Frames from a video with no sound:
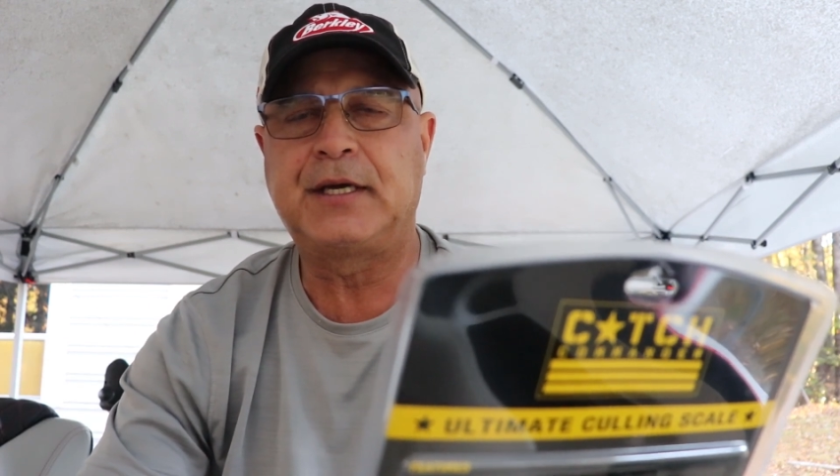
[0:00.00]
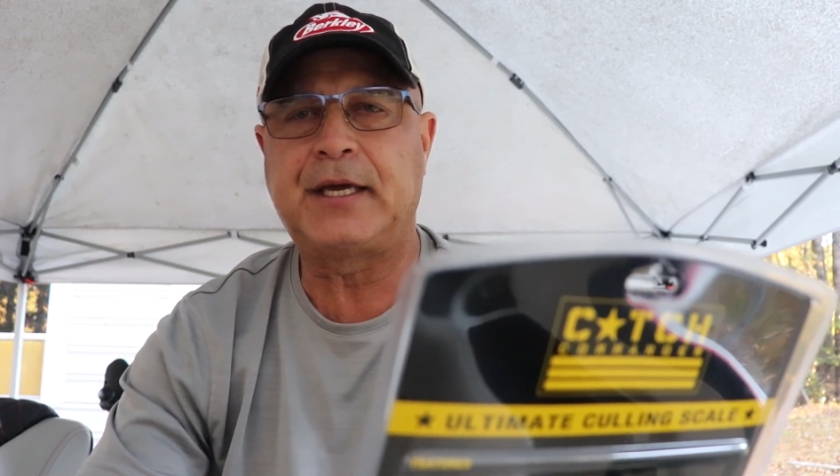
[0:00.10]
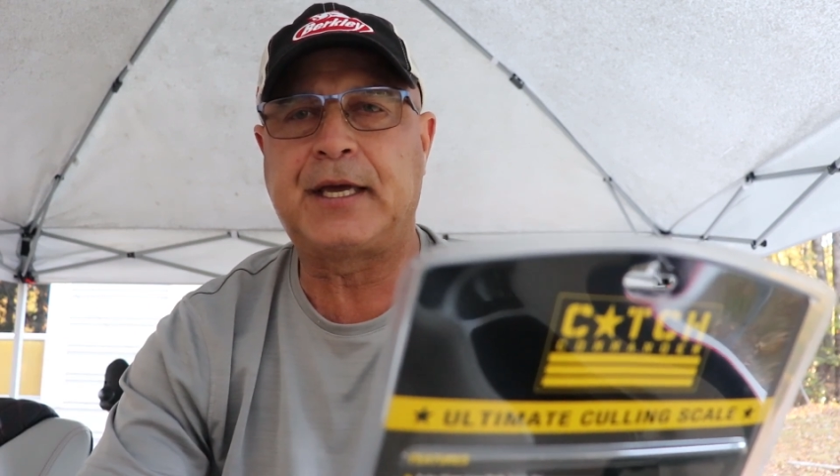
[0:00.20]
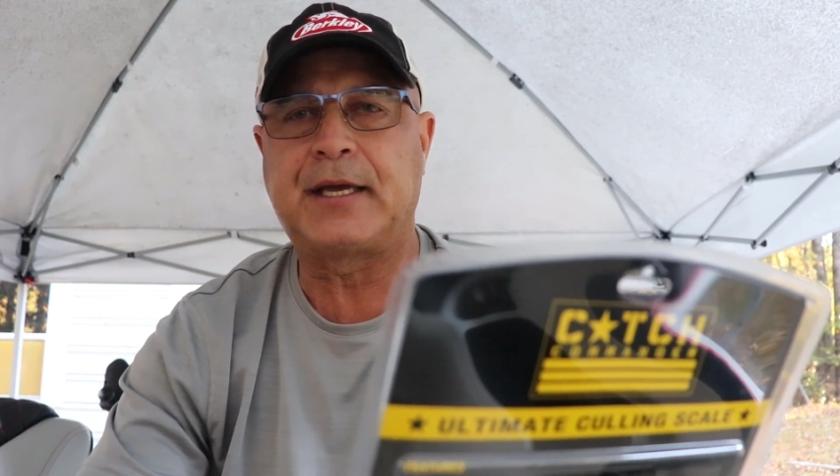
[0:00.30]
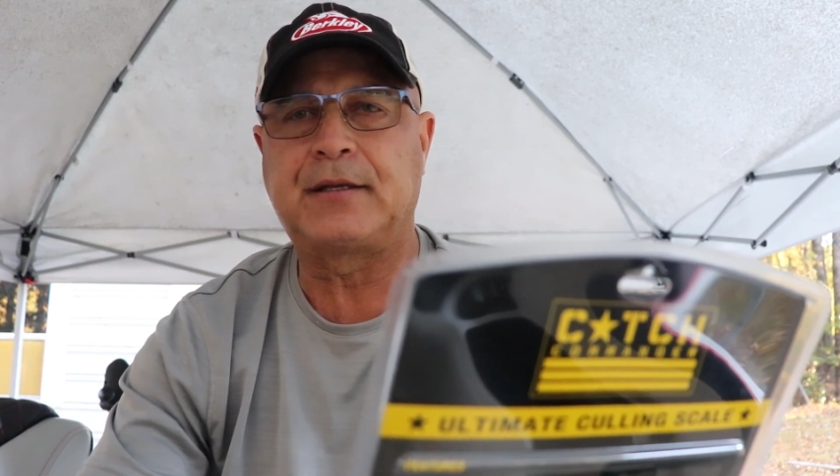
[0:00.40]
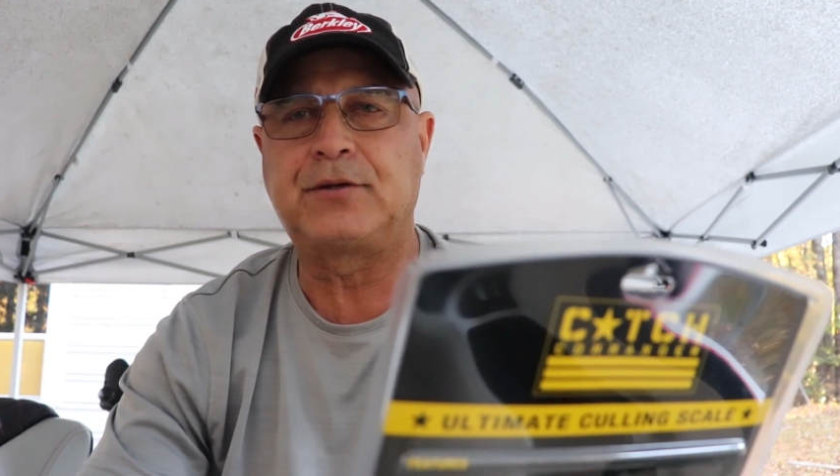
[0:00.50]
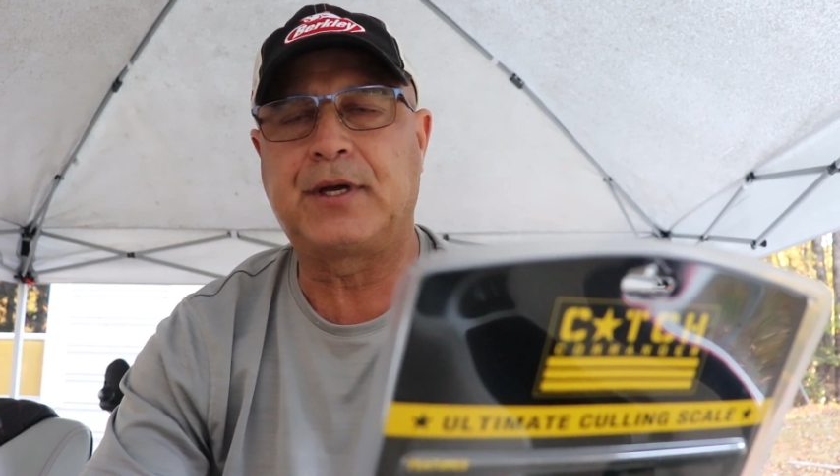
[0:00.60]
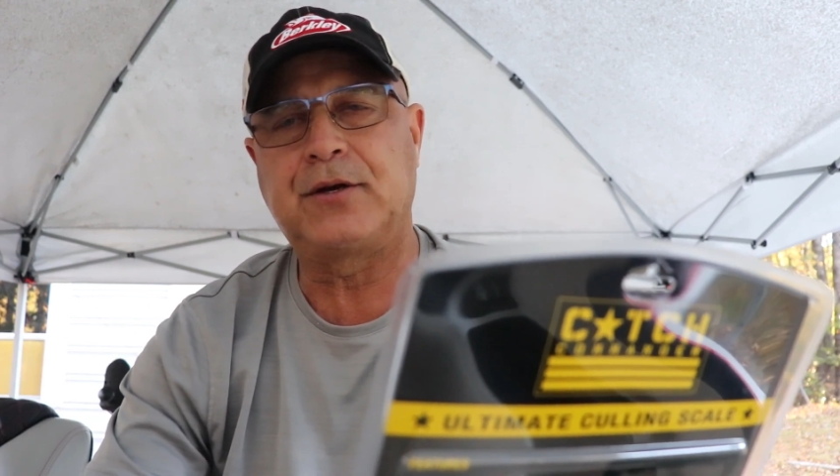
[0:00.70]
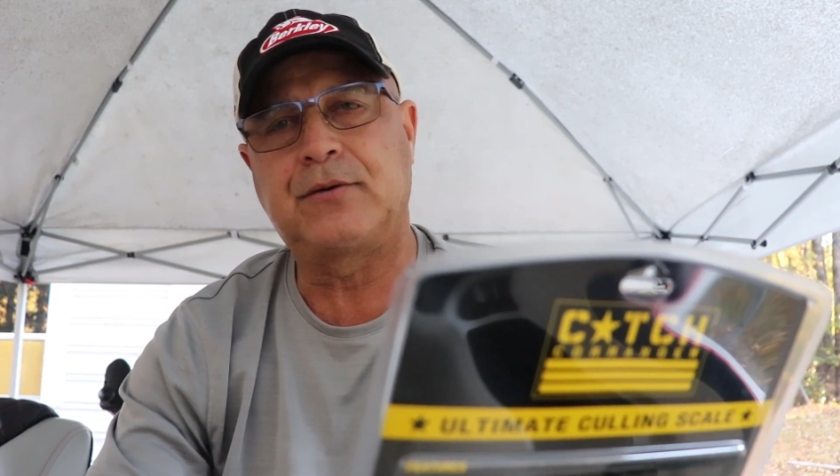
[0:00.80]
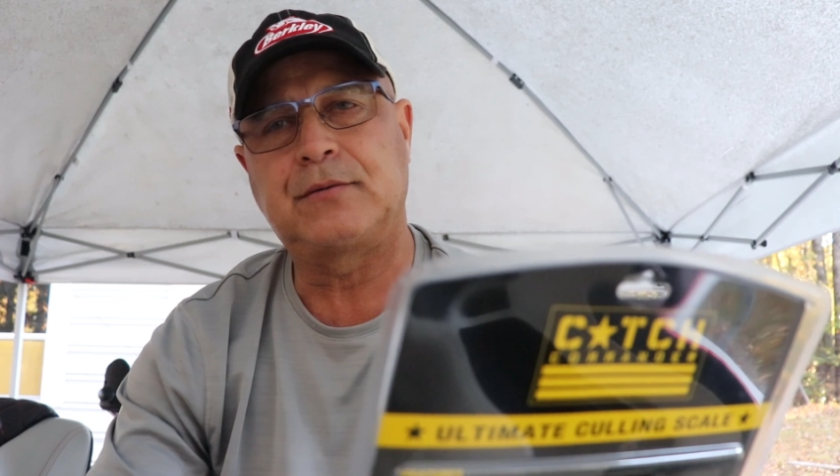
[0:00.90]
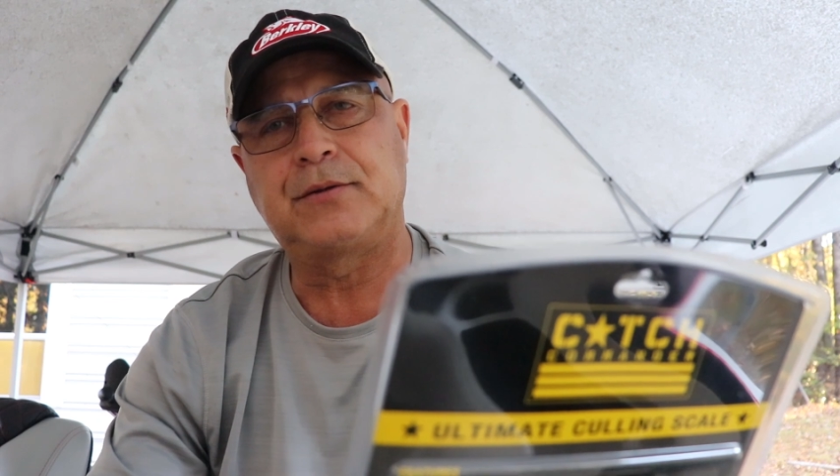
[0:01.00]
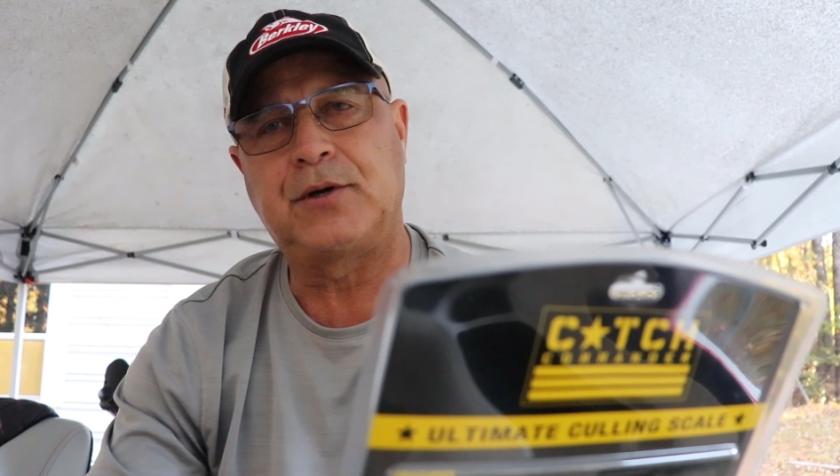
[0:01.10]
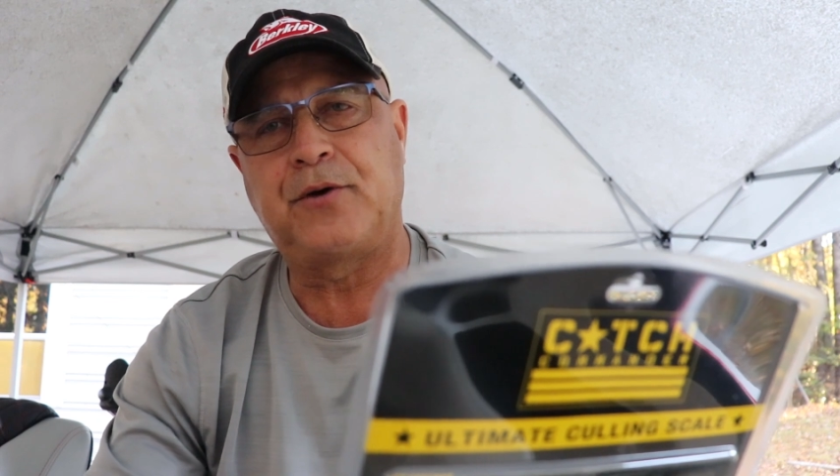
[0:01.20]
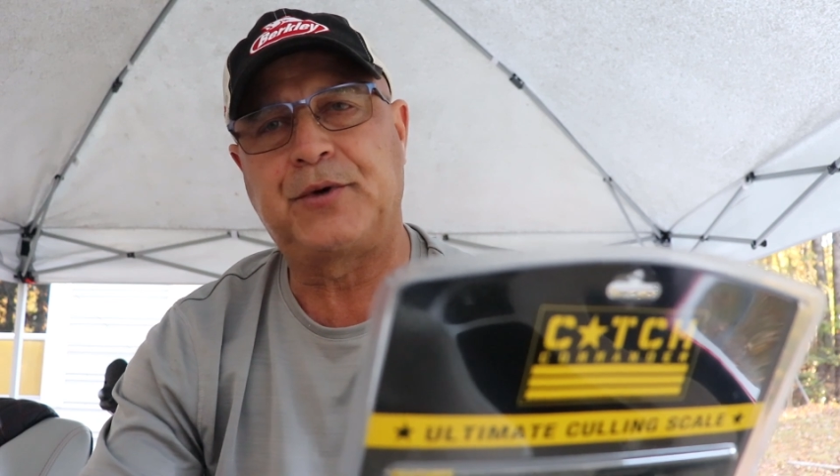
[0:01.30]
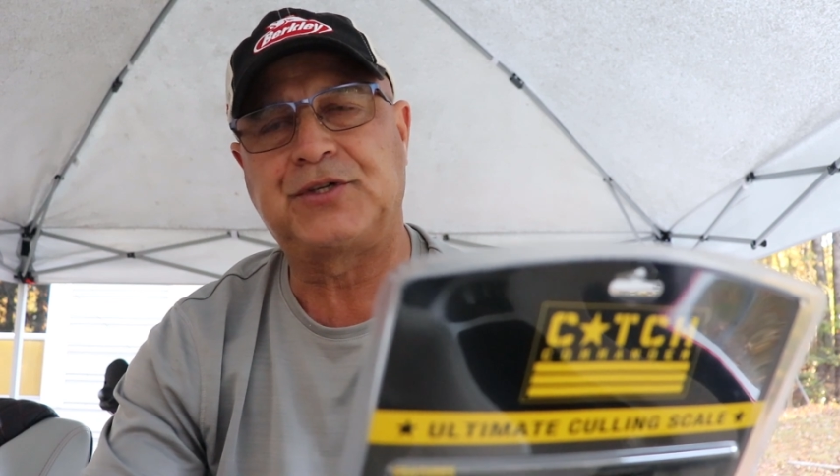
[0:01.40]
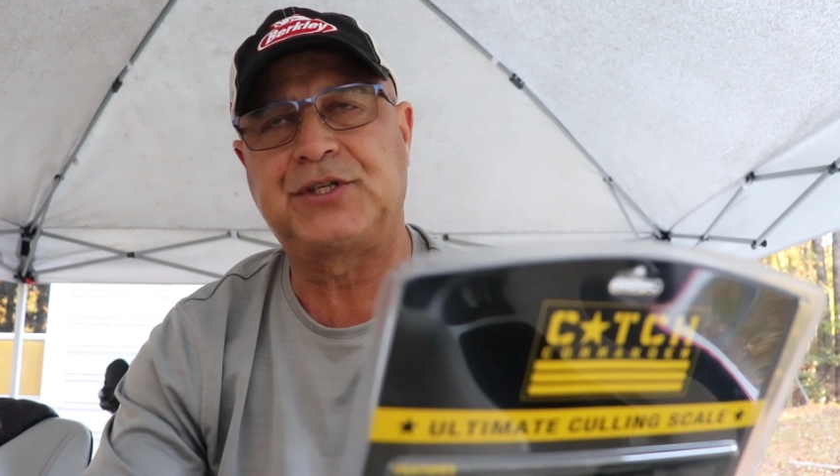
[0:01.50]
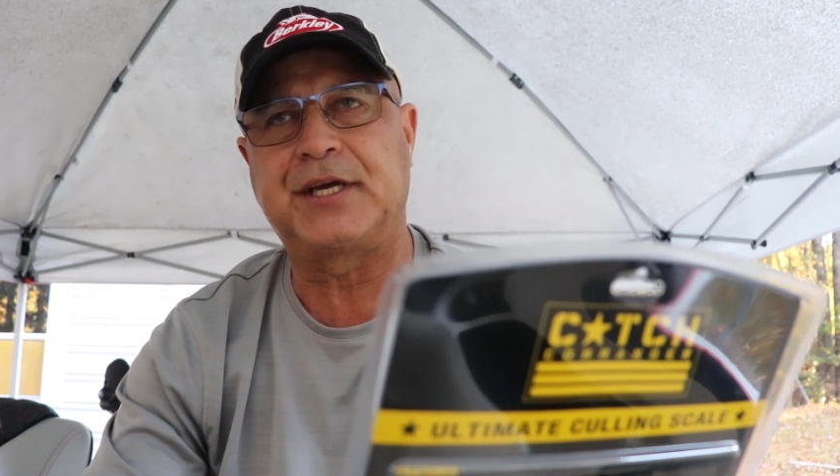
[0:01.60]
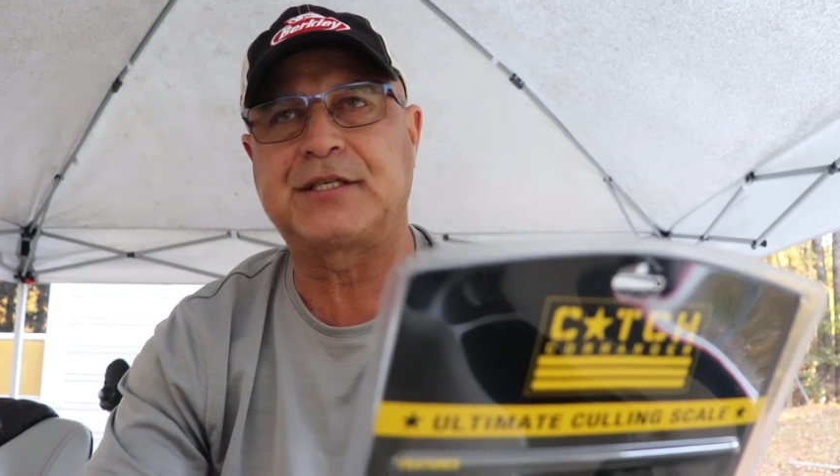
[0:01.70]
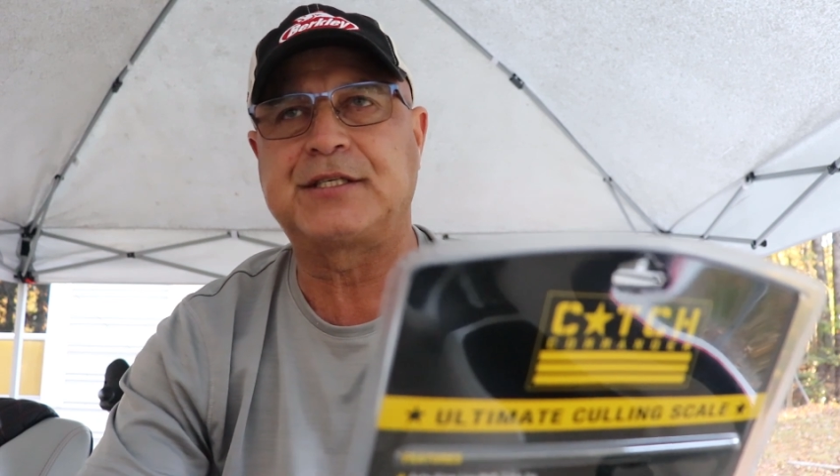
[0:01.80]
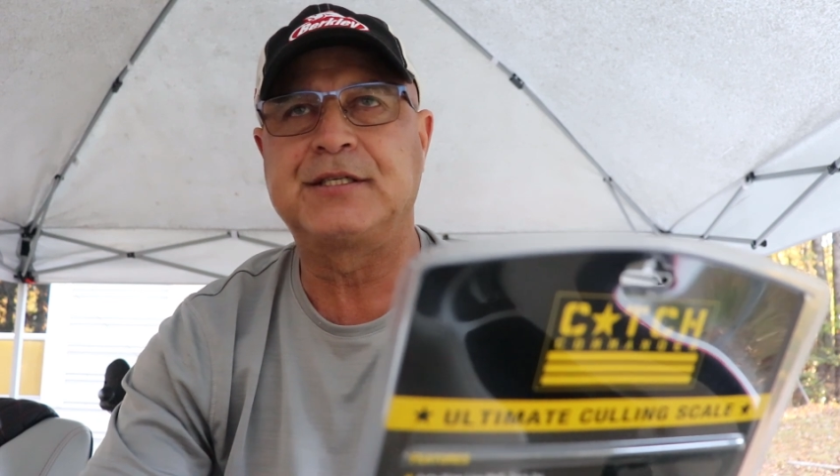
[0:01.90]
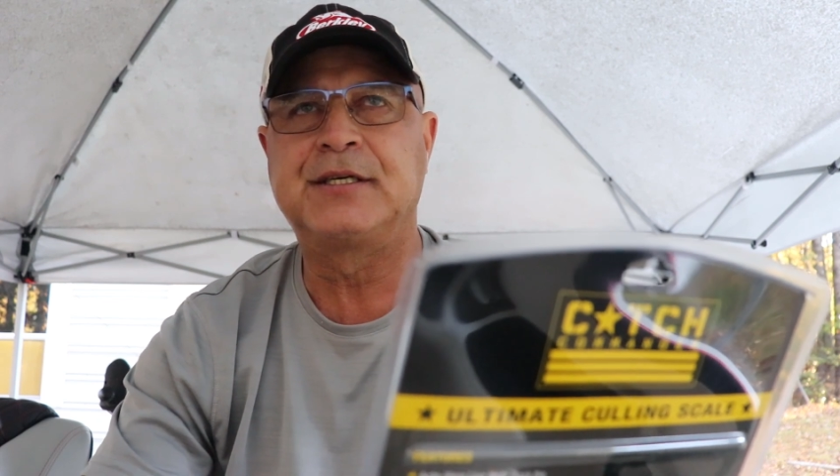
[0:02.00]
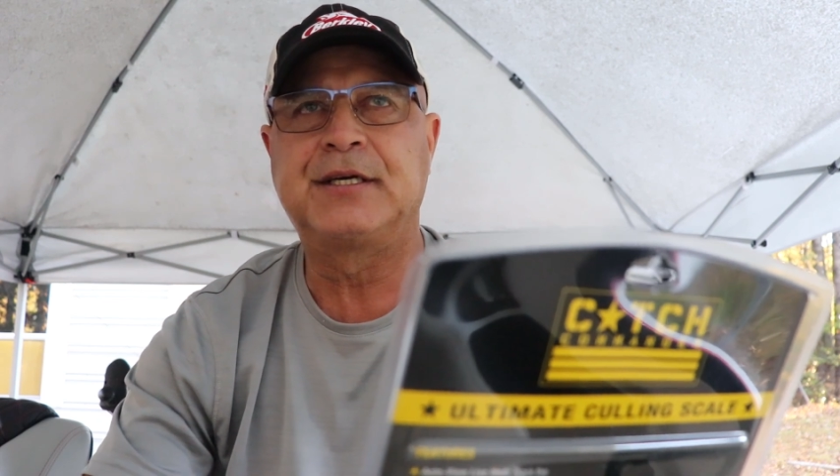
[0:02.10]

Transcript: and you get your number 6,